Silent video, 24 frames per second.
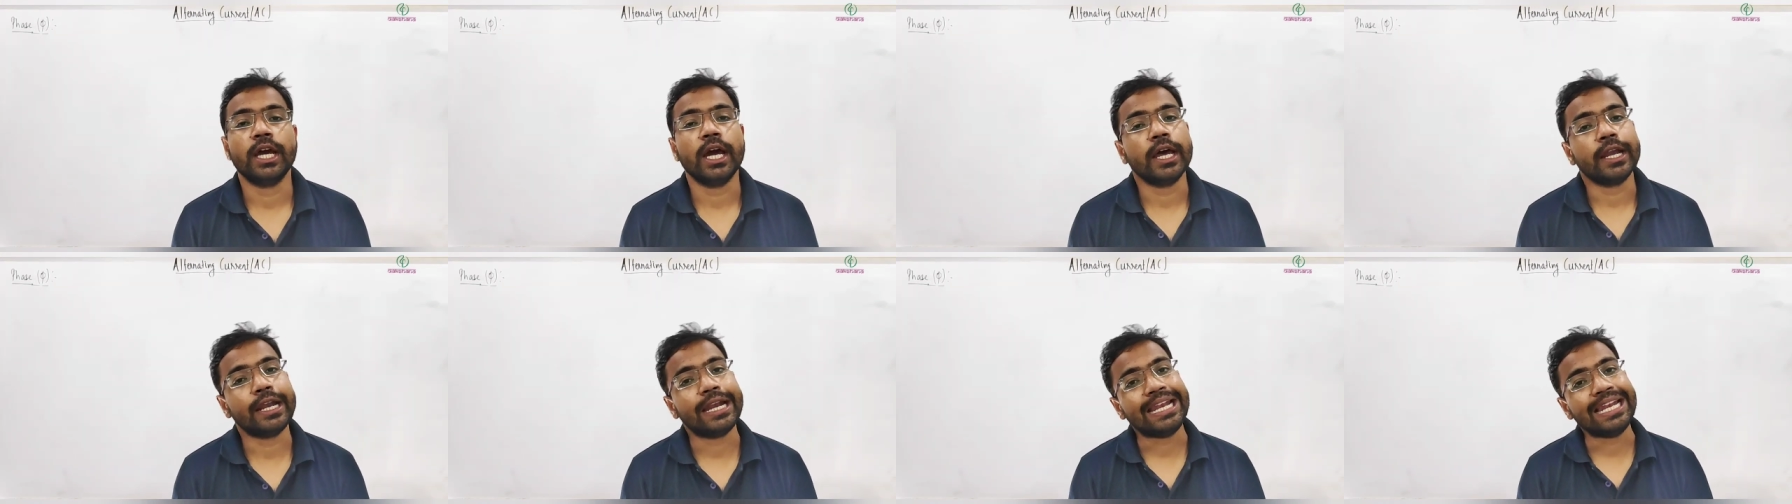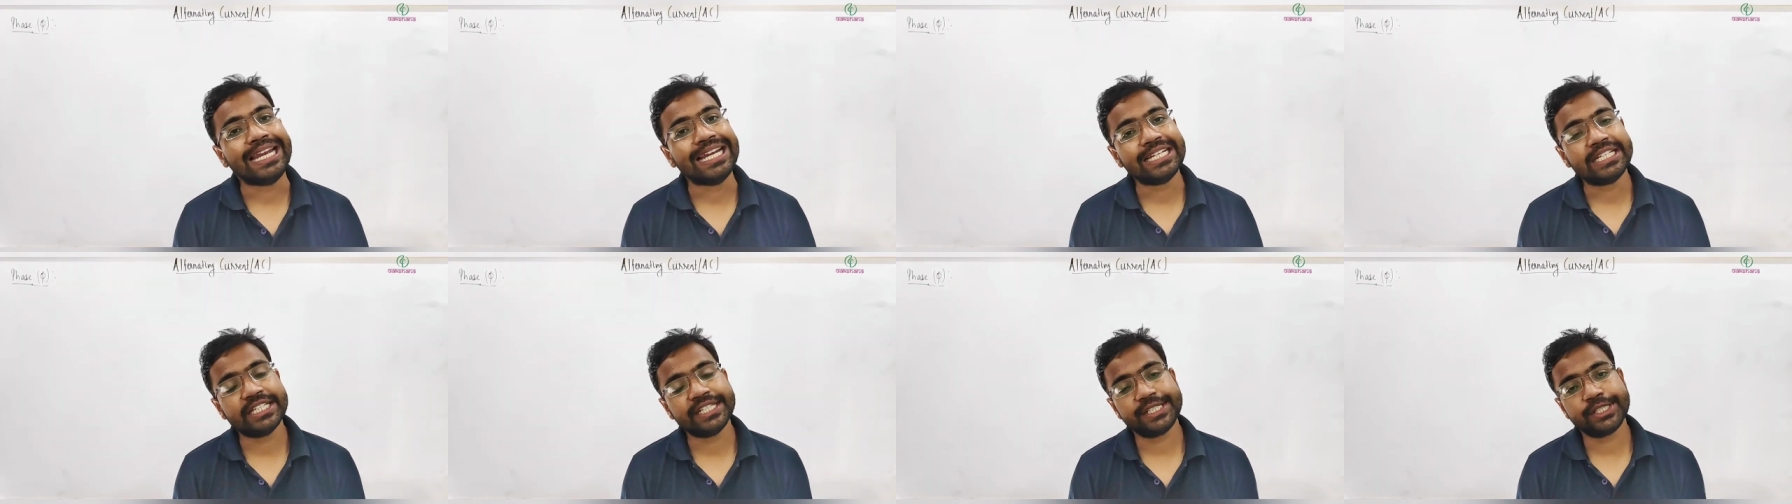
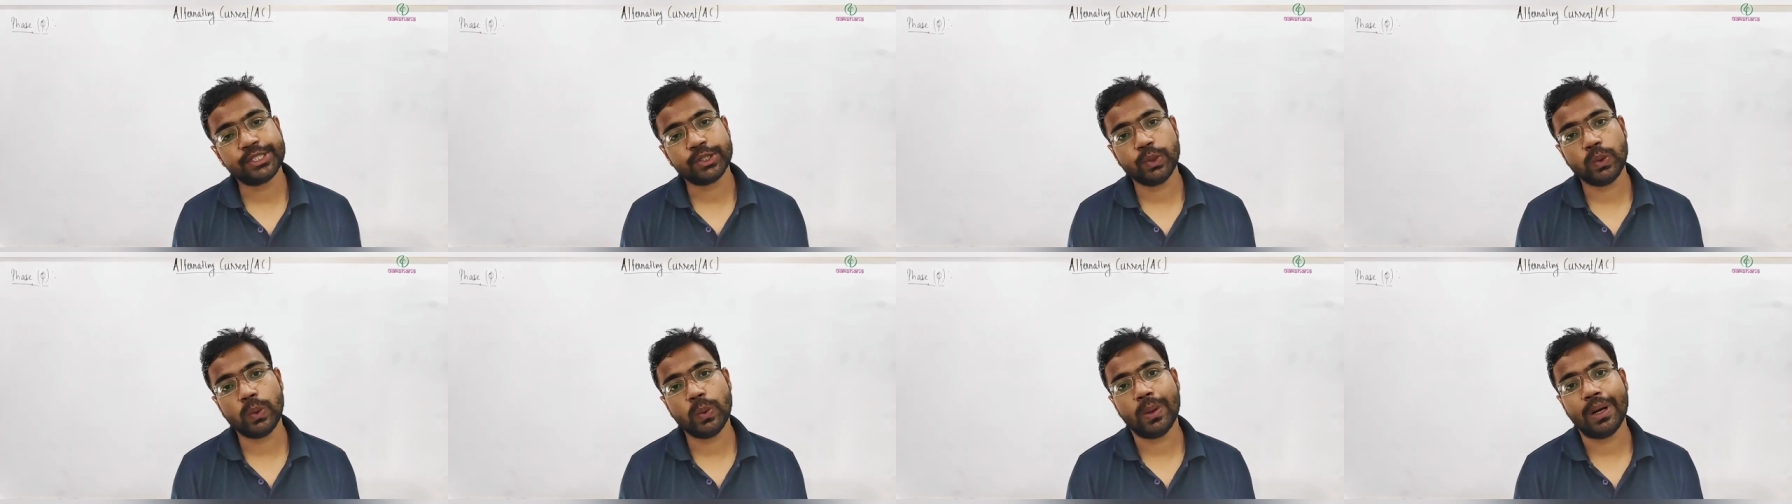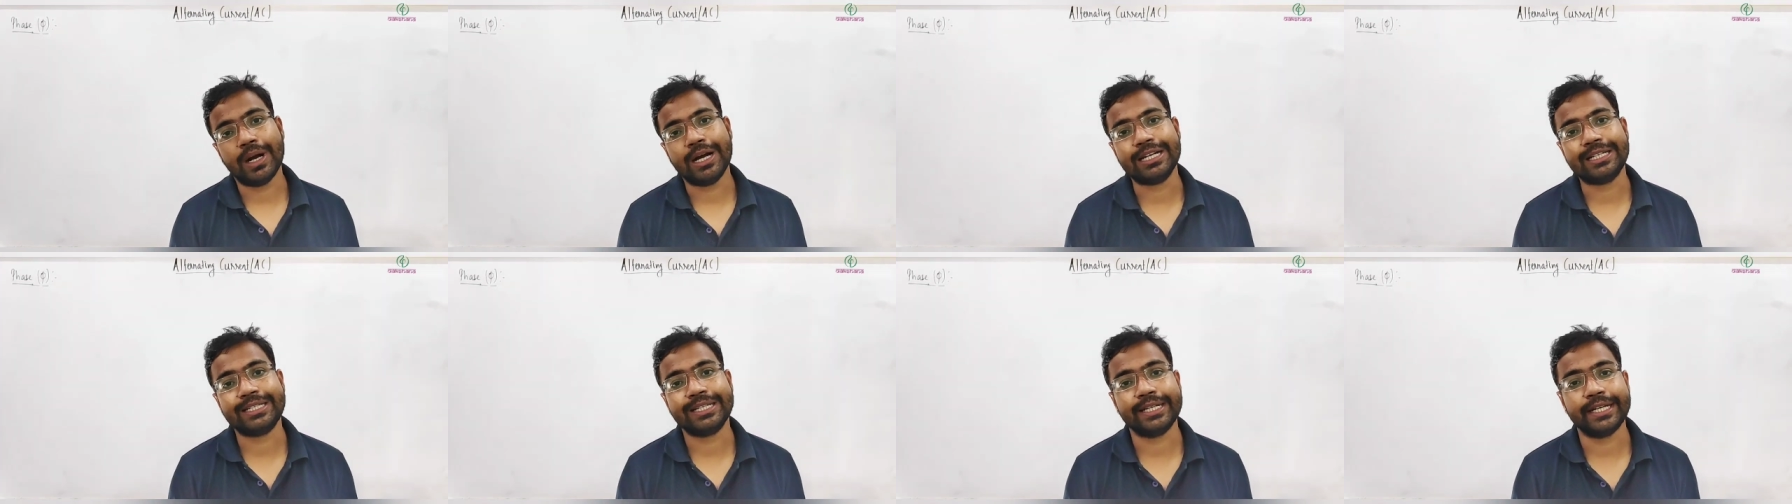related to
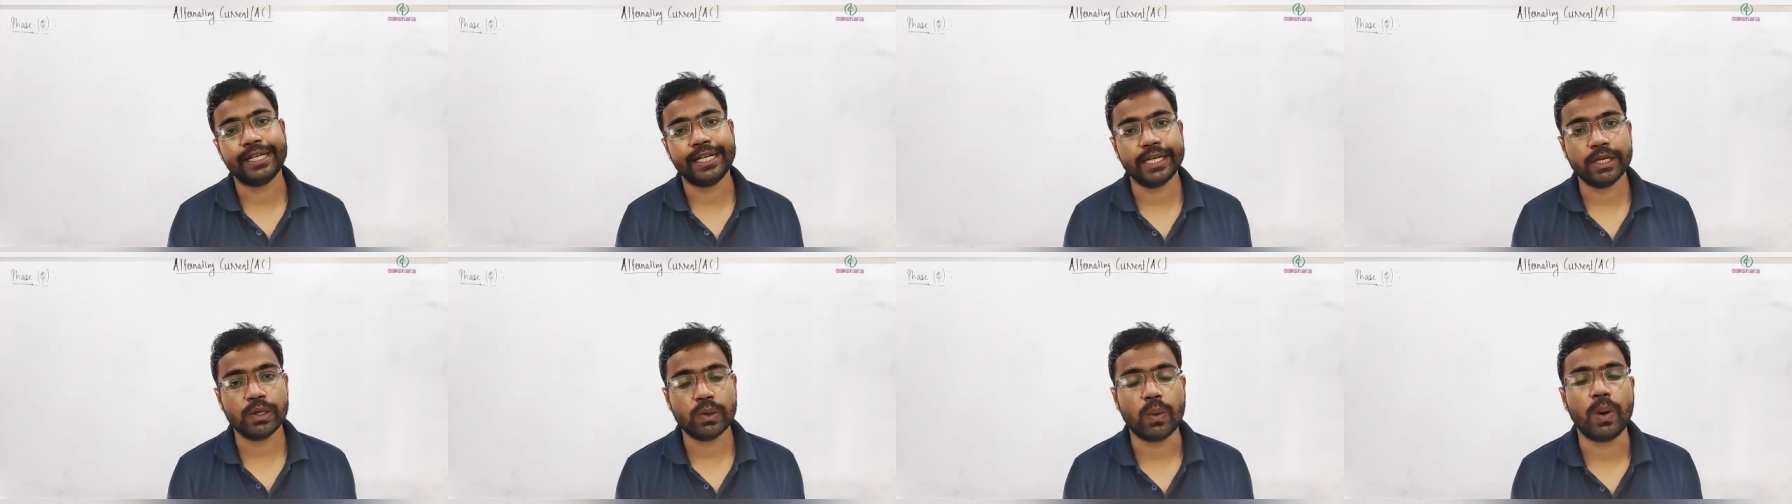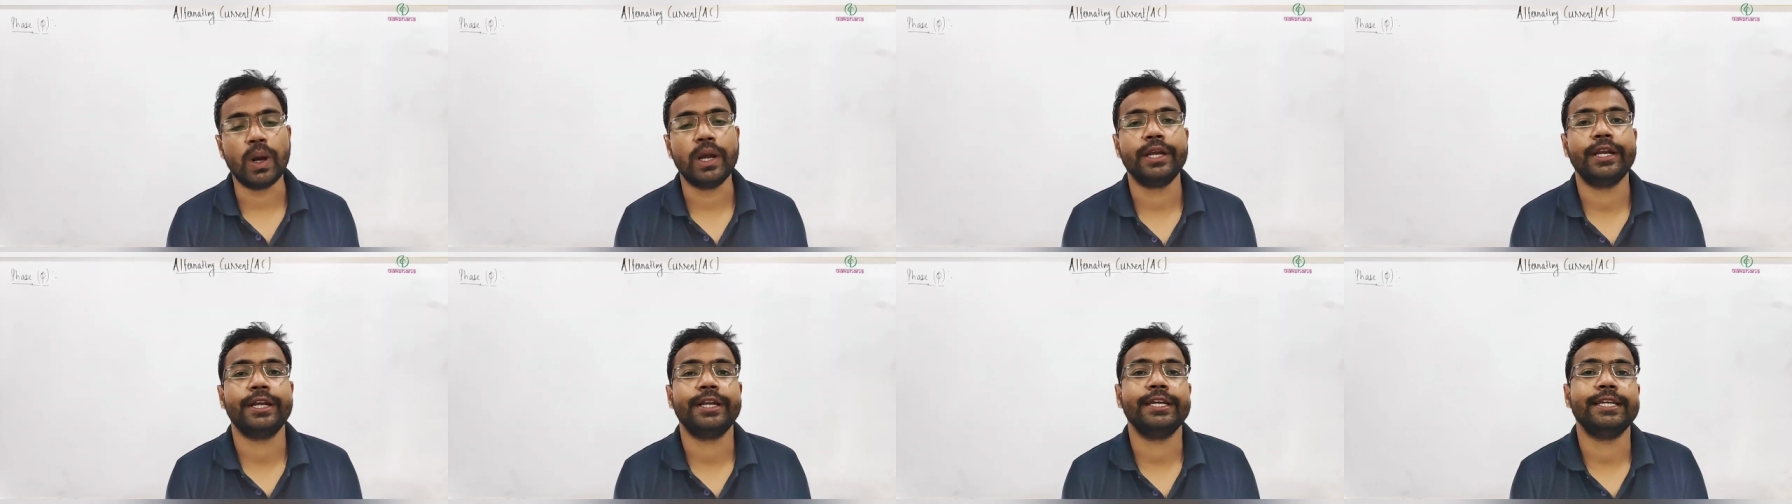alternating
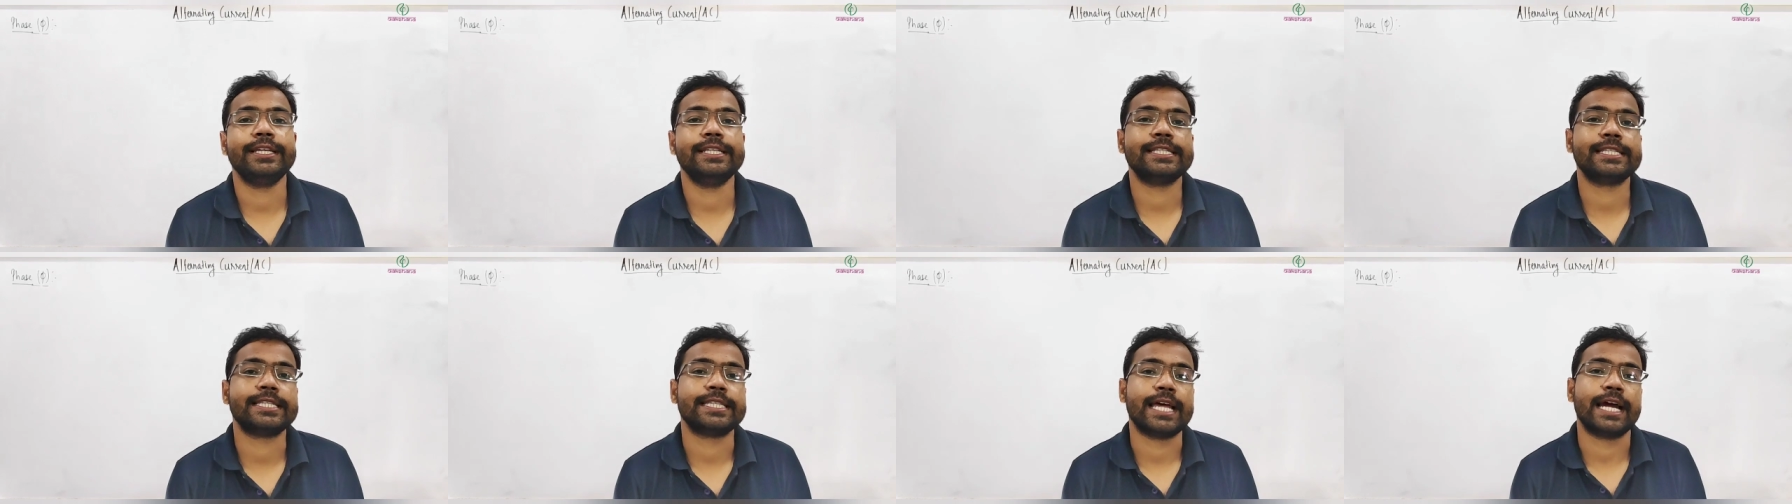quantities,